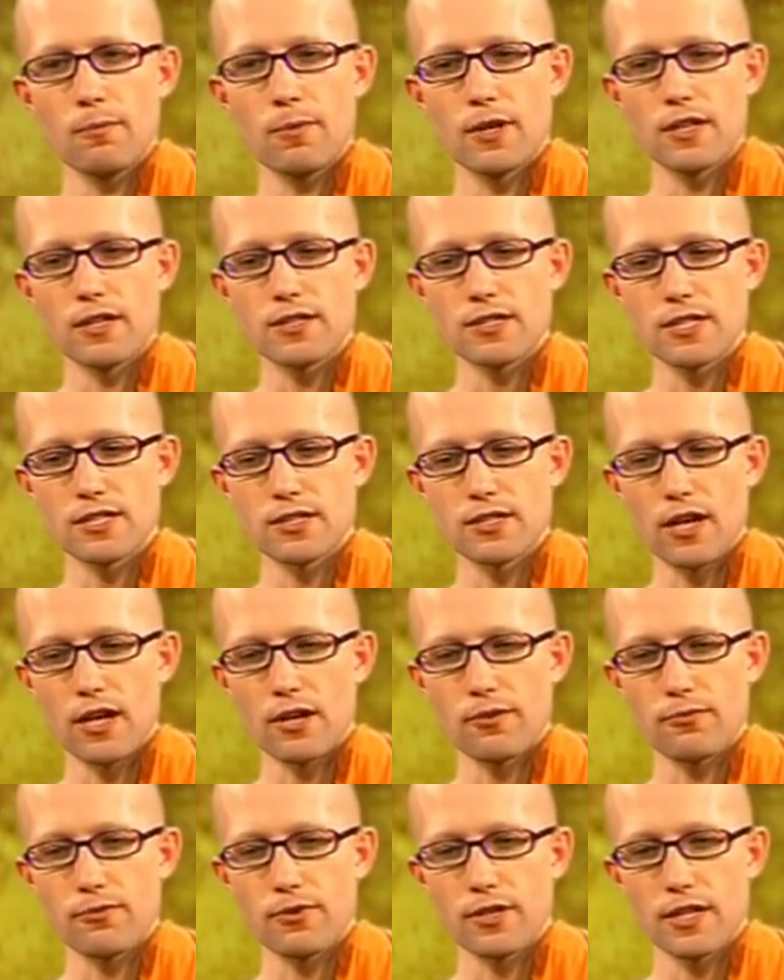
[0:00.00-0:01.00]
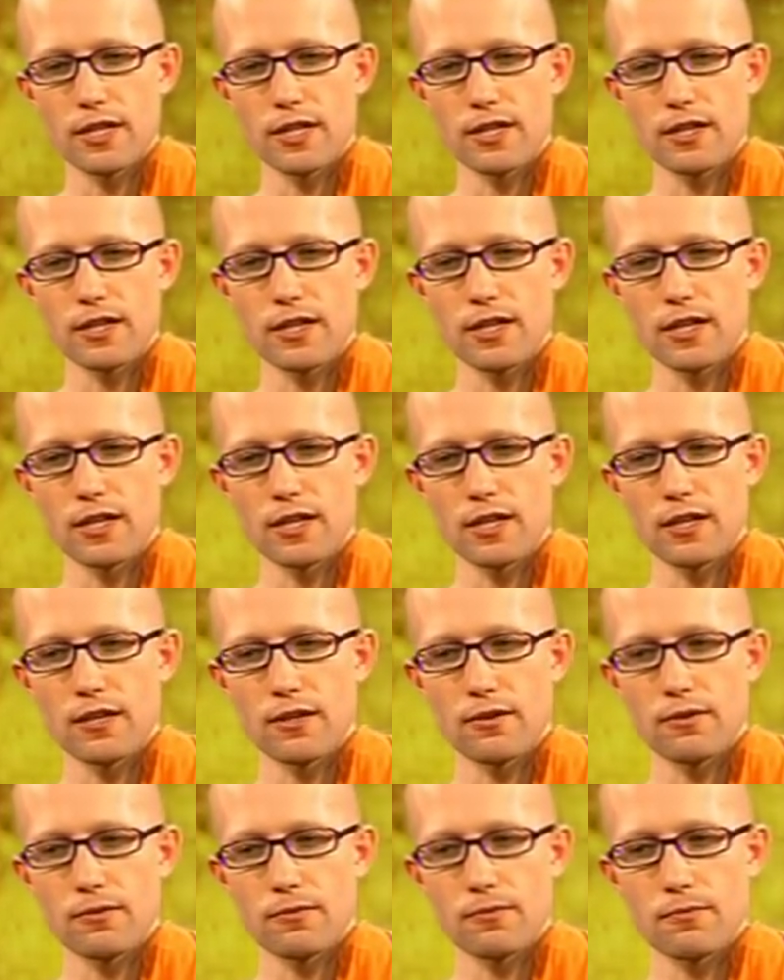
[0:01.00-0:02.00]
But this is not really
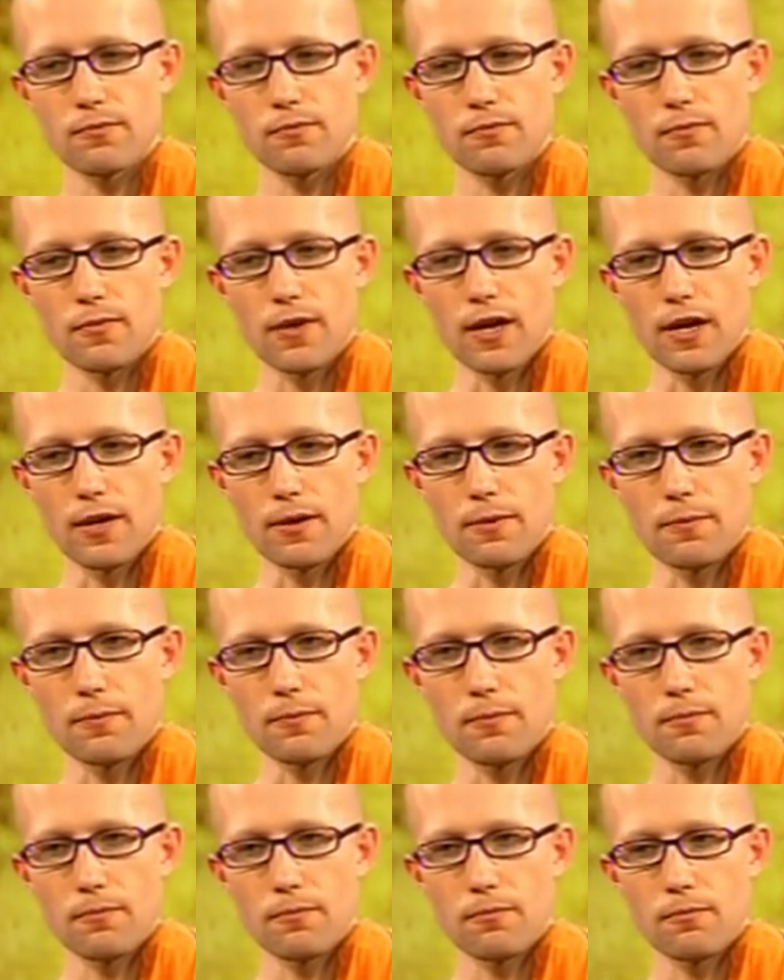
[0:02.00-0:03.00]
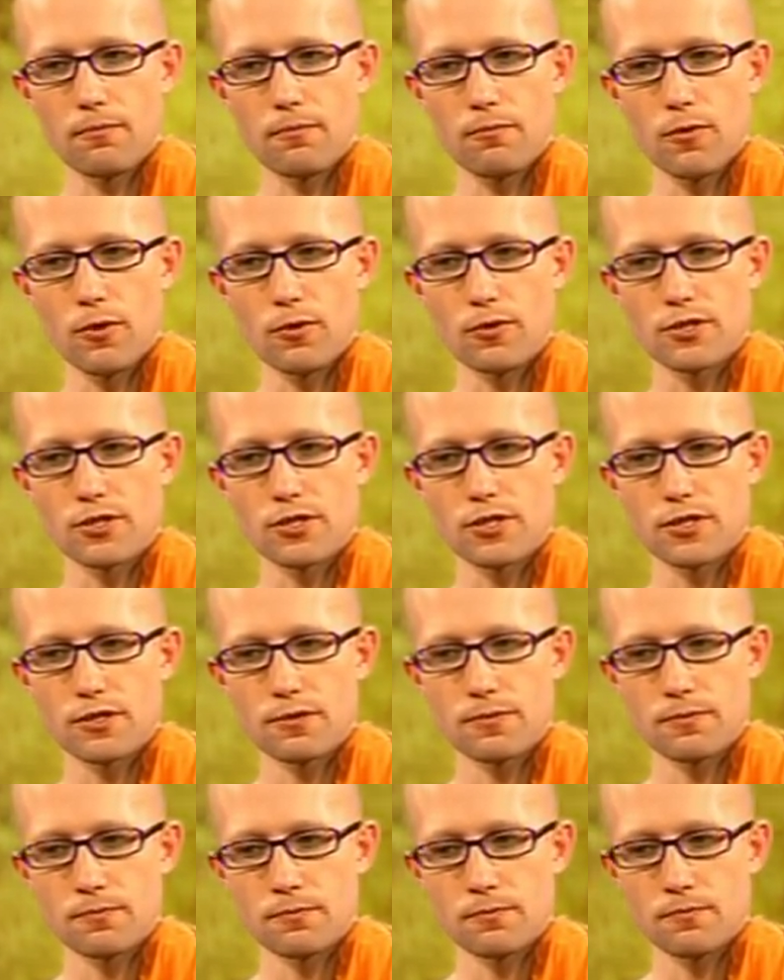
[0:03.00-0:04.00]
the um,
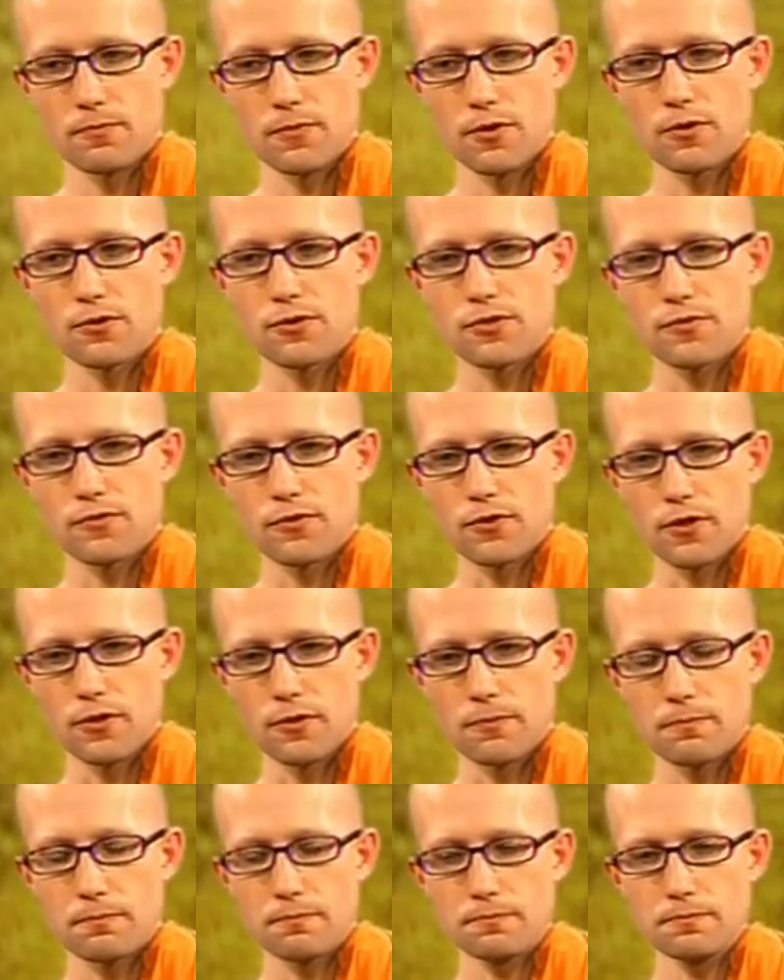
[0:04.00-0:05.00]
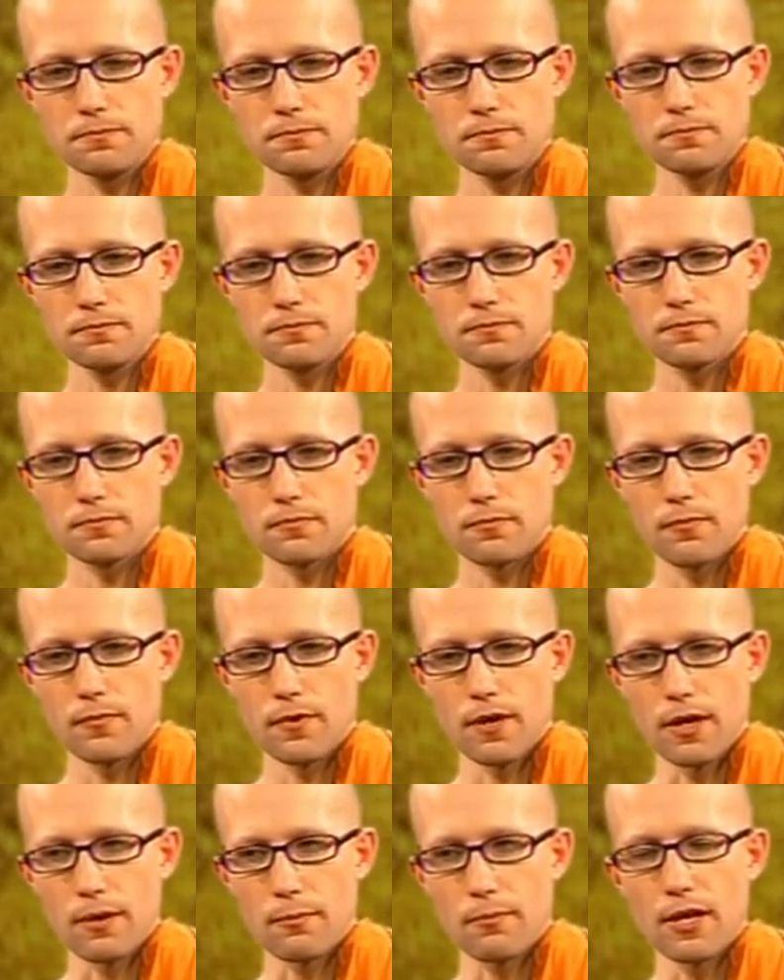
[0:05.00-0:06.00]
most useful,
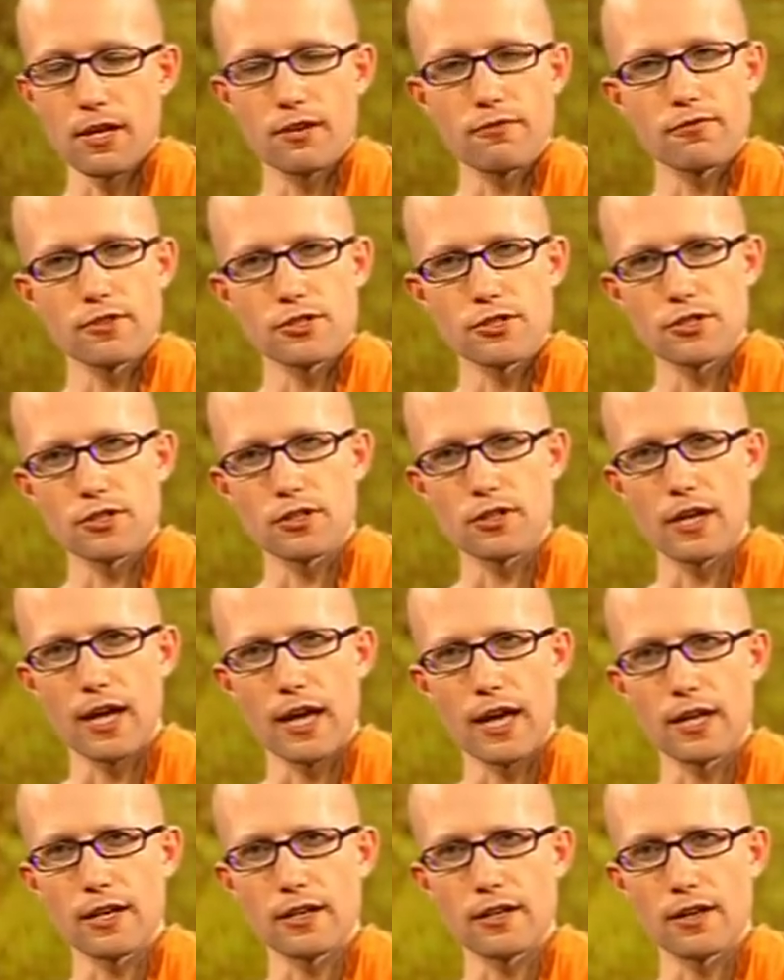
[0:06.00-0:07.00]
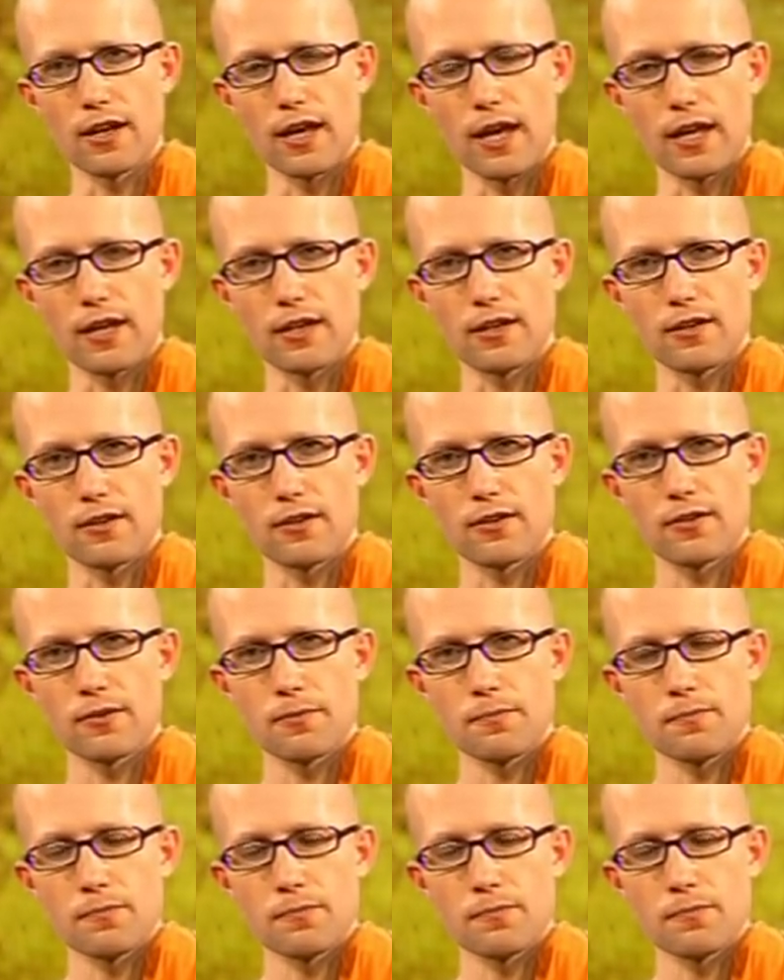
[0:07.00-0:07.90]
uh, beneficial, and, and